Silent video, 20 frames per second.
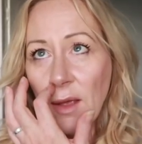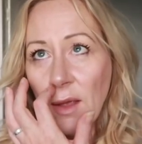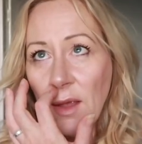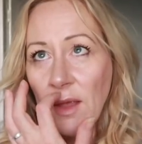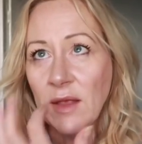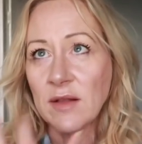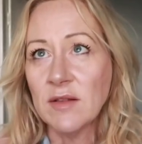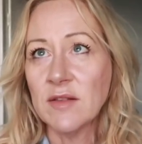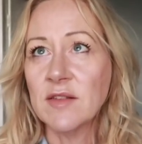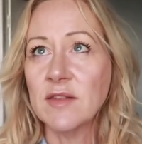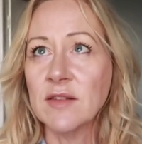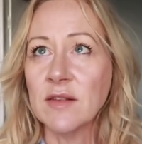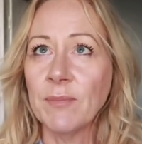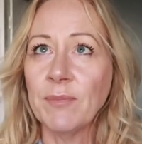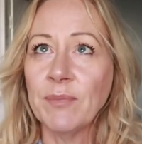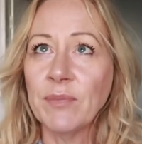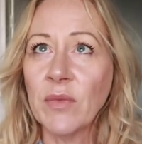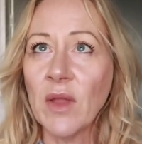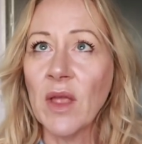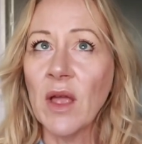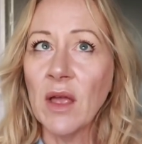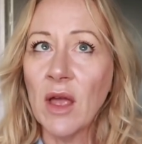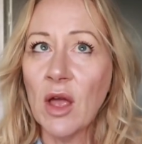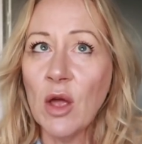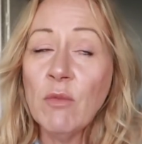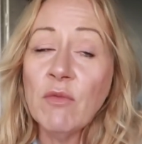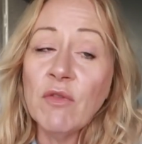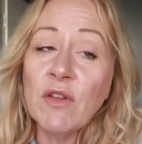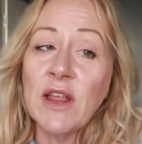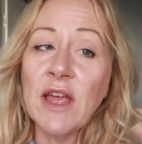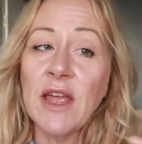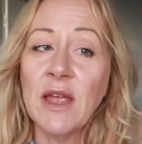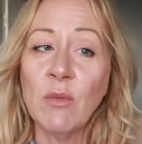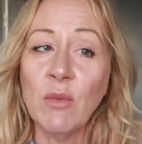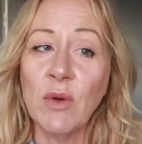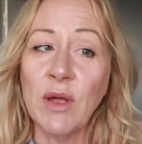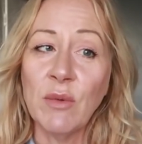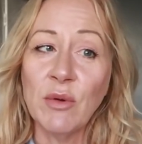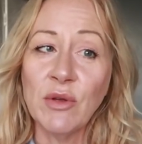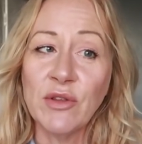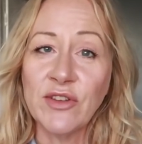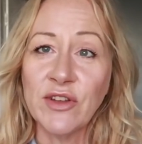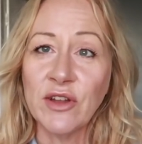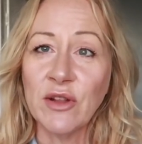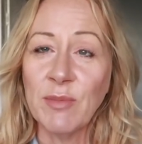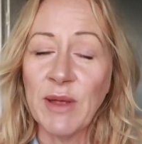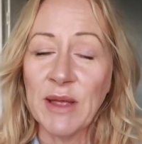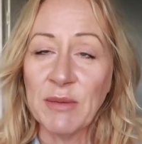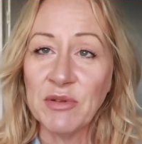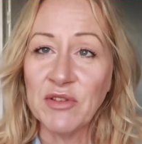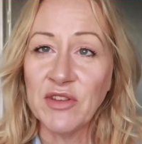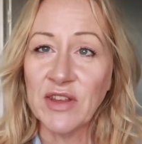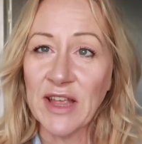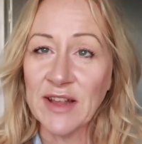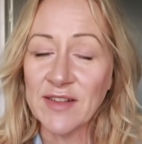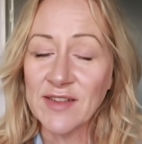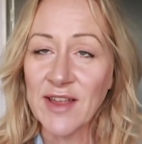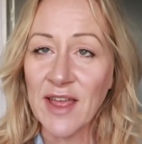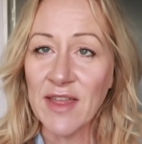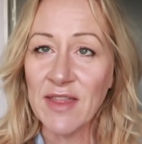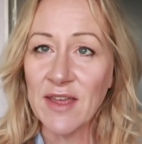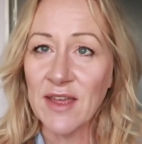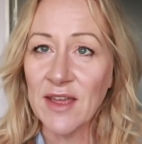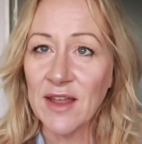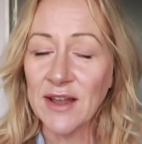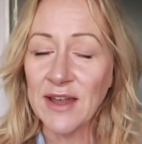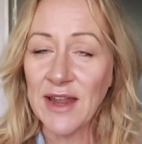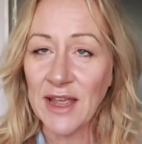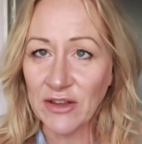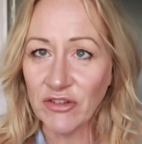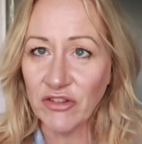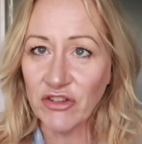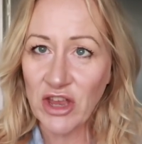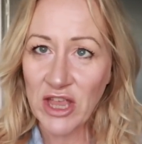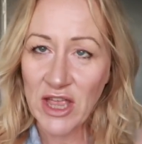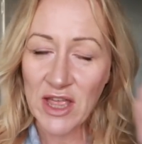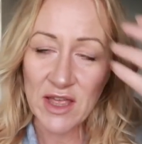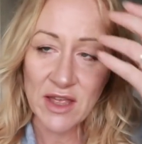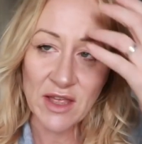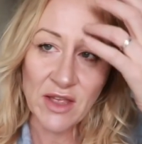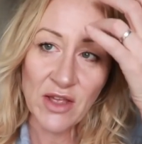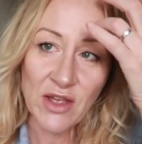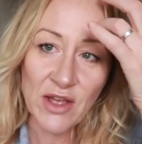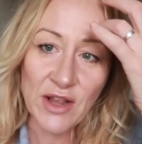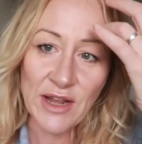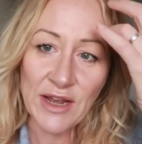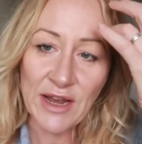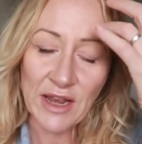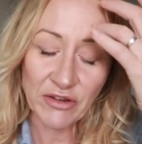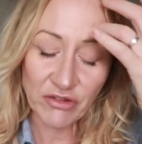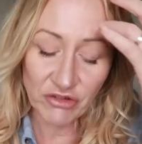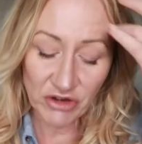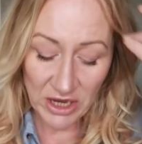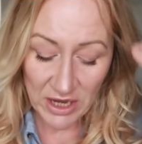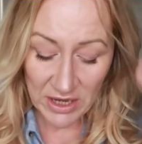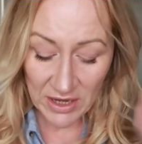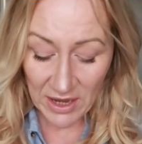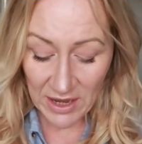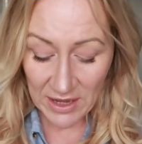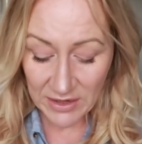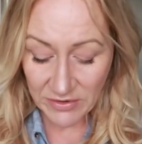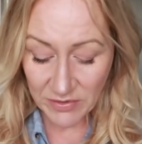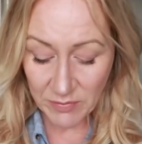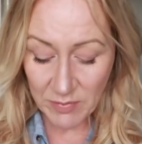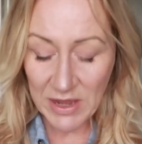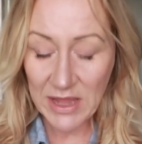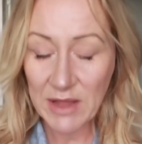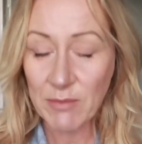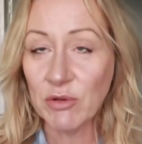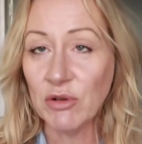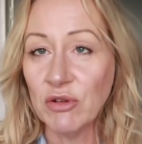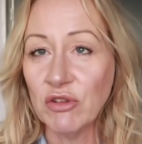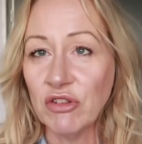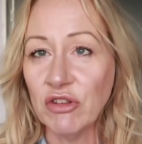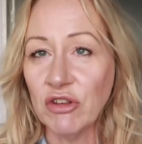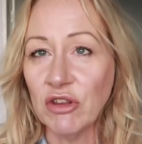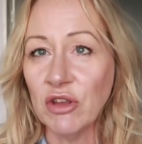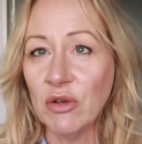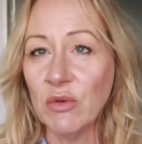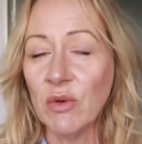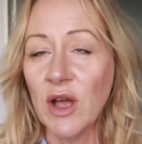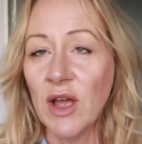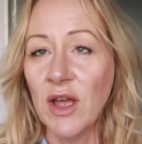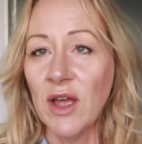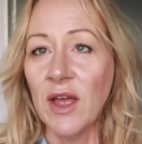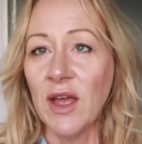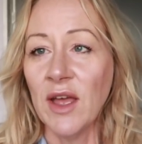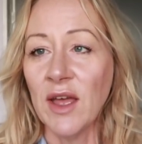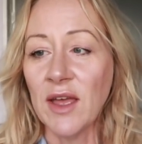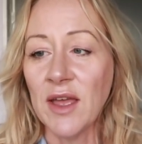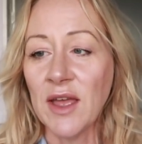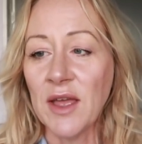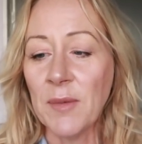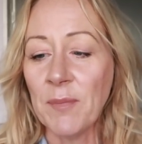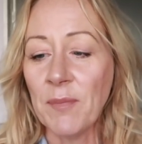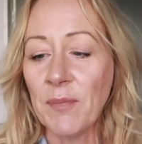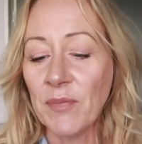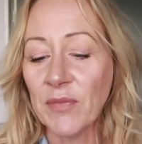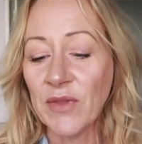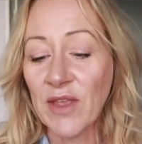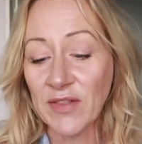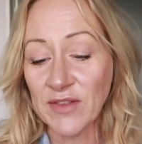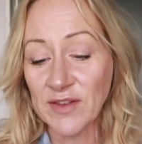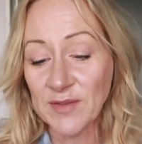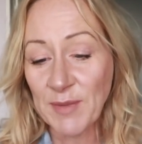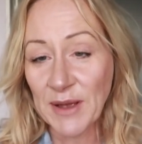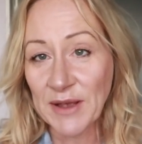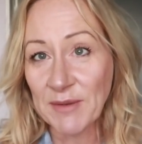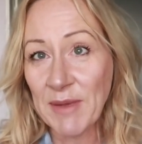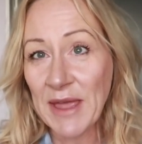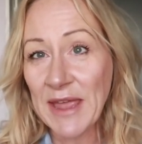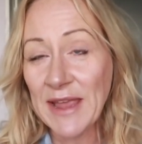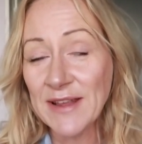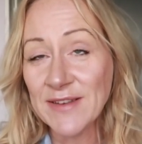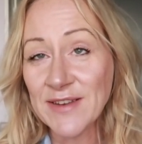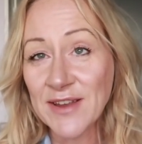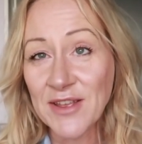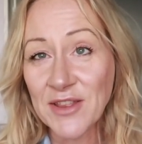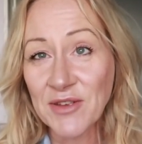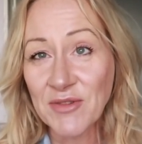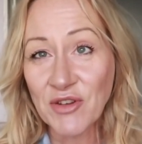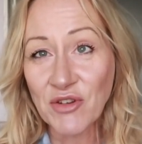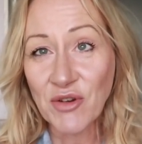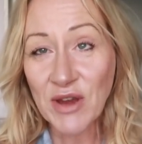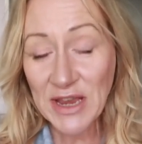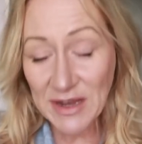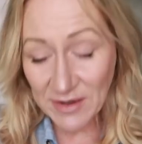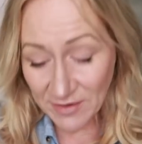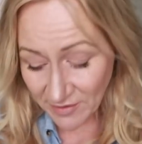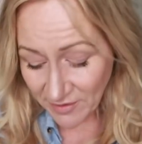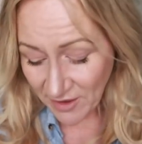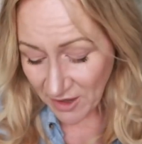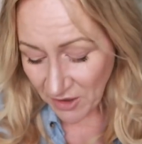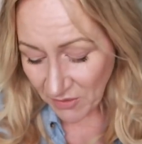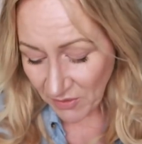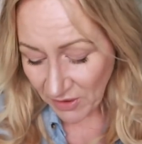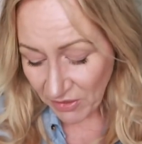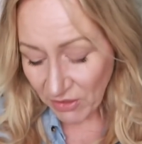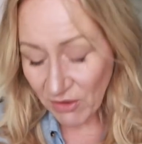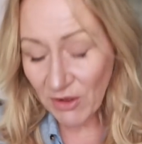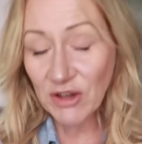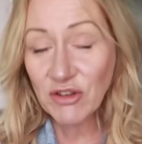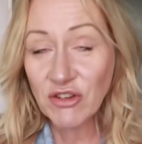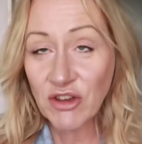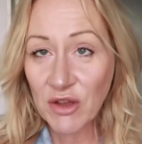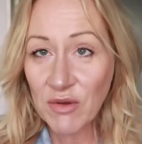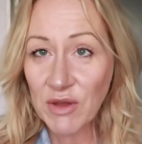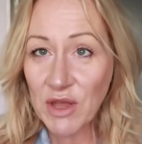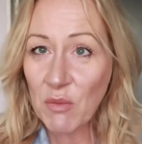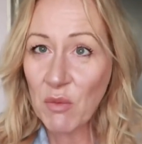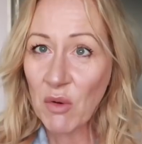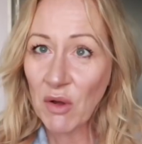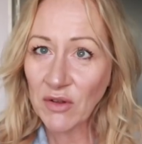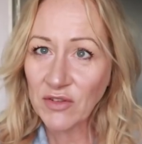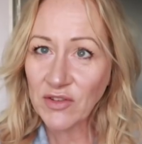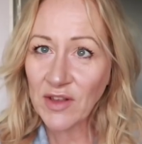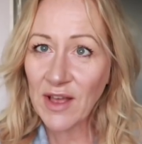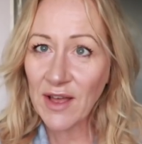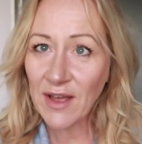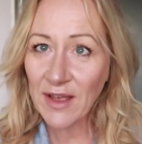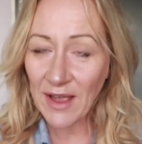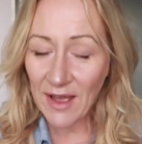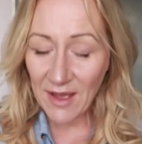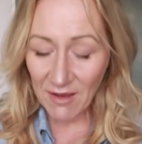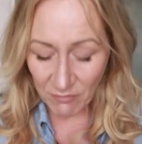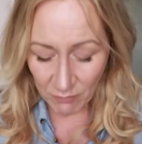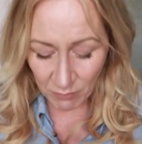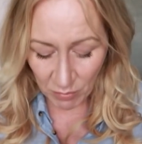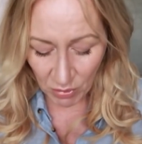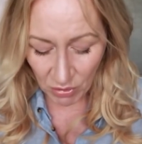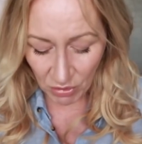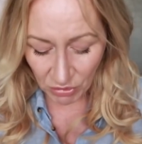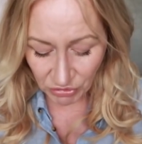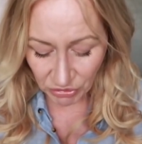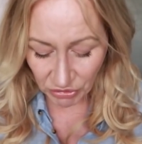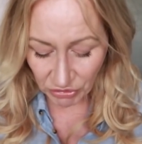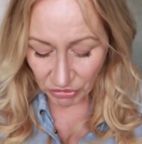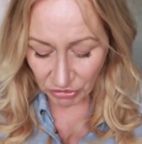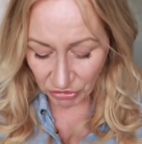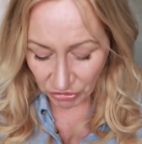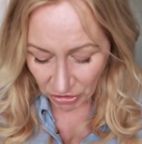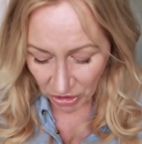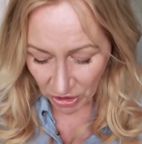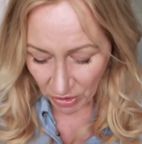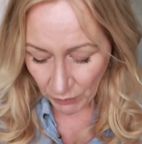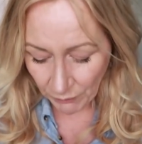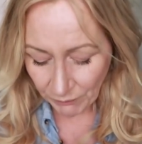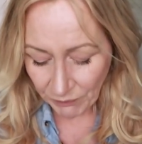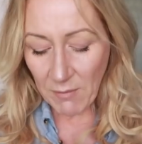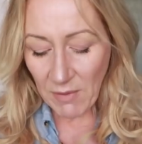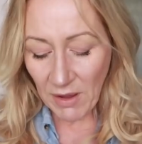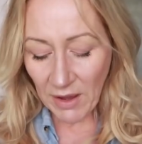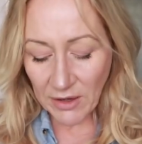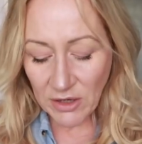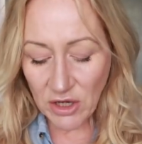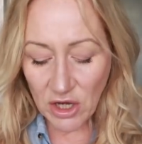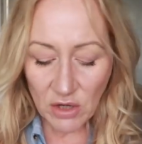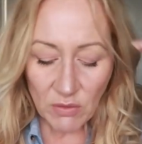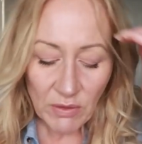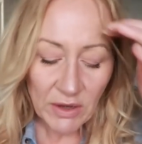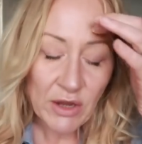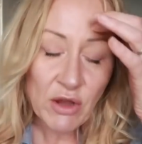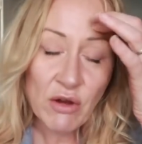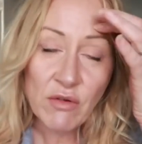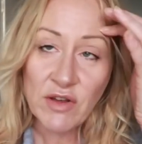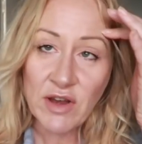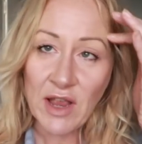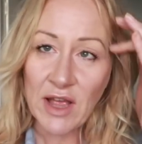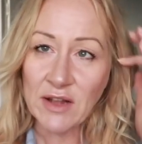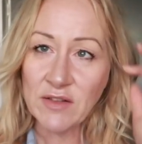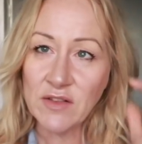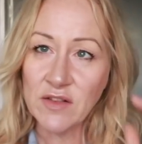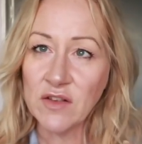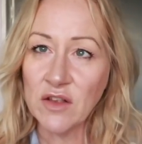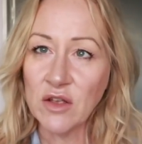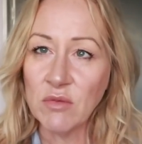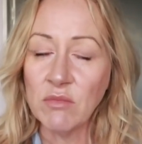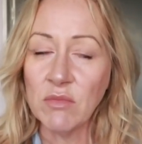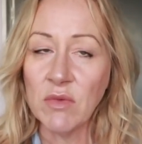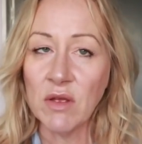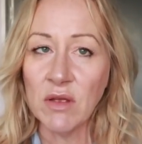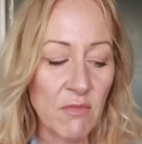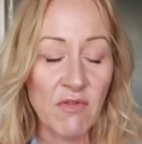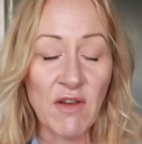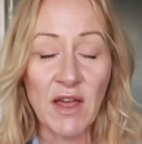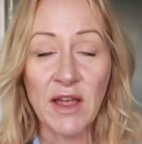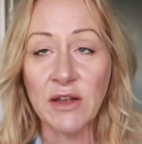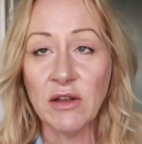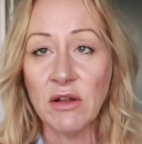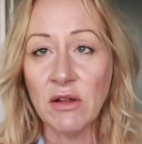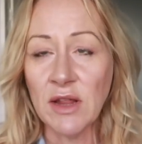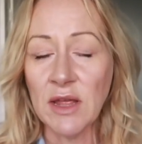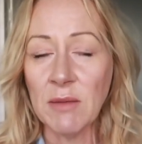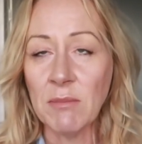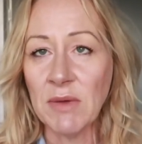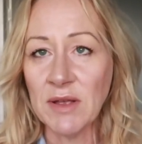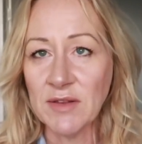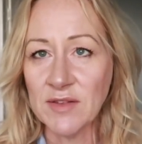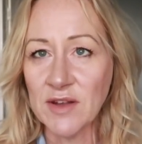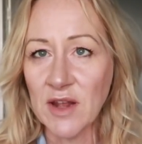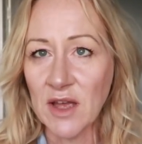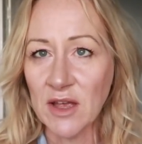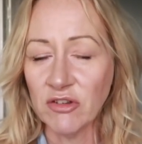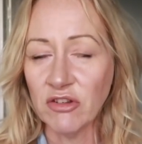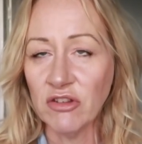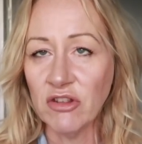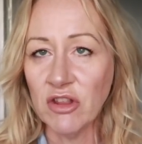it's hopefully we will still be able to get together next year, early next year, and be able to get this bag made at the retreat. So I thought I'd show you what I have bought. So I knew I already had some vinyl in my stash